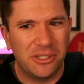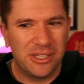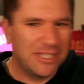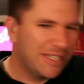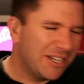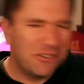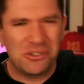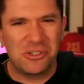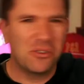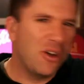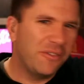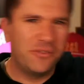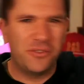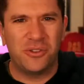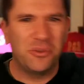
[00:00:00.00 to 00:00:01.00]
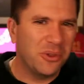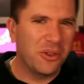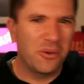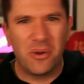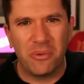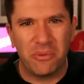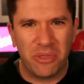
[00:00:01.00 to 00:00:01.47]
The kickers are off doing
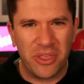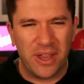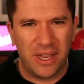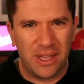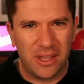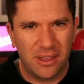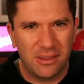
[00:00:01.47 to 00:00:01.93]
their own thing.